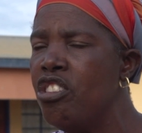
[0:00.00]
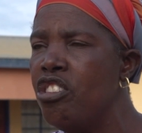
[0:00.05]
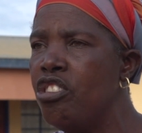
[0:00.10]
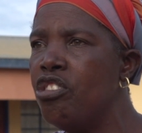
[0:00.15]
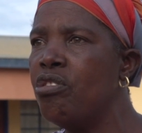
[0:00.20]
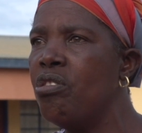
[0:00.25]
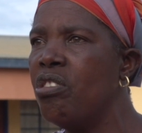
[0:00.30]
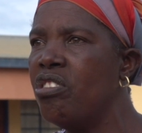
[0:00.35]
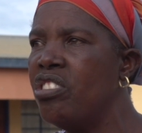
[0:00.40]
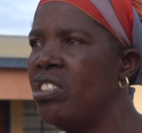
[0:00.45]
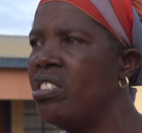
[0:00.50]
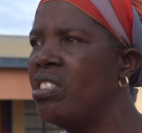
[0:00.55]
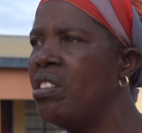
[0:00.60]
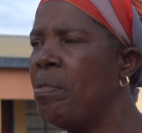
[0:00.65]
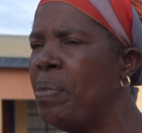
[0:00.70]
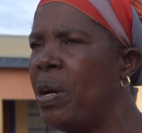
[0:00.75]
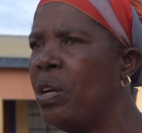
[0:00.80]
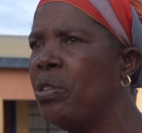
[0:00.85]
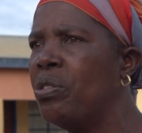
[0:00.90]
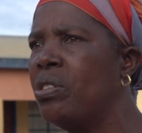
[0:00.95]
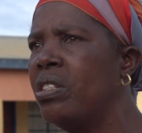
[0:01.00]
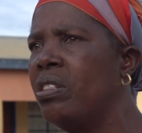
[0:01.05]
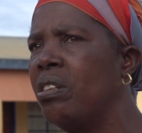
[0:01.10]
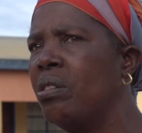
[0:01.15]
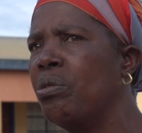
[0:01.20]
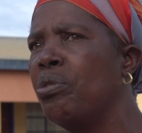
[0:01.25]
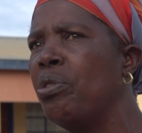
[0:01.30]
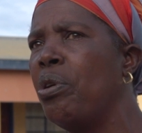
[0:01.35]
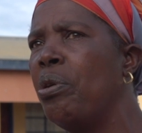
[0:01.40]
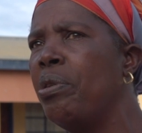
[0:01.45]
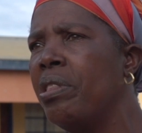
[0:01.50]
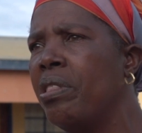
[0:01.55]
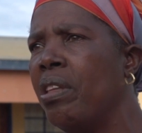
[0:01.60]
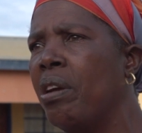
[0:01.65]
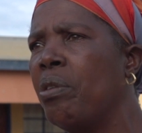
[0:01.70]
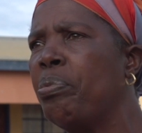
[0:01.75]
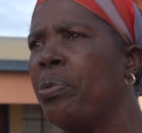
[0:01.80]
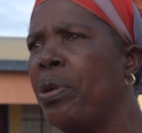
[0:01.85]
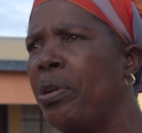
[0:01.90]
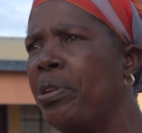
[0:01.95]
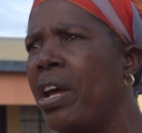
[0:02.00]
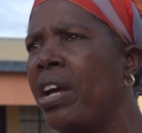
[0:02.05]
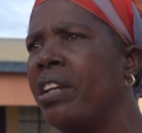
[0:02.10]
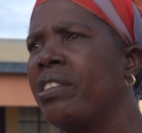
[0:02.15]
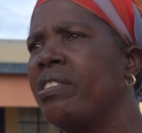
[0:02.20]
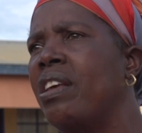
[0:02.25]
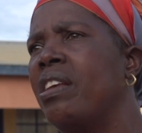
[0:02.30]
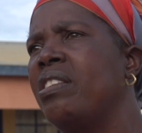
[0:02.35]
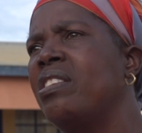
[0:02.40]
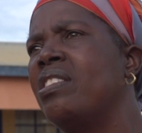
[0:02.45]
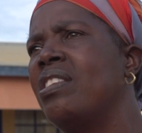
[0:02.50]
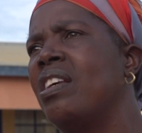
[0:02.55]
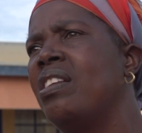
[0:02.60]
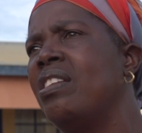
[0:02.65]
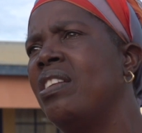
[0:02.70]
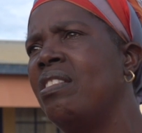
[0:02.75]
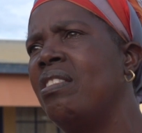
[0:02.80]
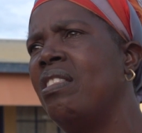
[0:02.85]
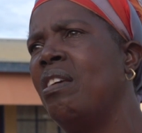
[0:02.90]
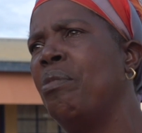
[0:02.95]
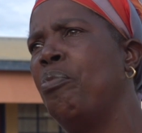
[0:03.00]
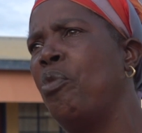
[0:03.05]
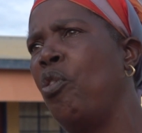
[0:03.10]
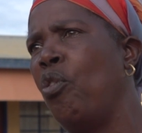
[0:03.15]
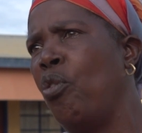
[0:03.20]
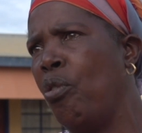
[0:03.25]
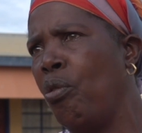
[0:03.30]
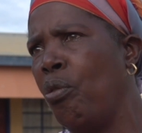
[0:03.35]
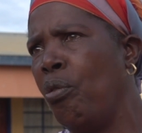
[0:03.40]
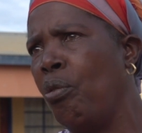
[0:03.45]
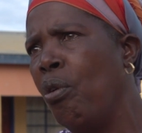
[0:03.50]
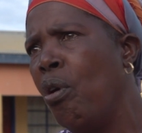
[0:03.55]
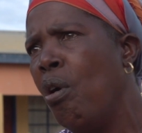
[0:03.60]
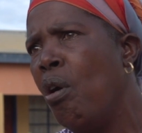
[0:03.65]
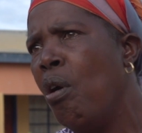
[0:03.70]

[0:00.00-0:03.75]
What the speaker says: It's not just about growing the products and selling them whole,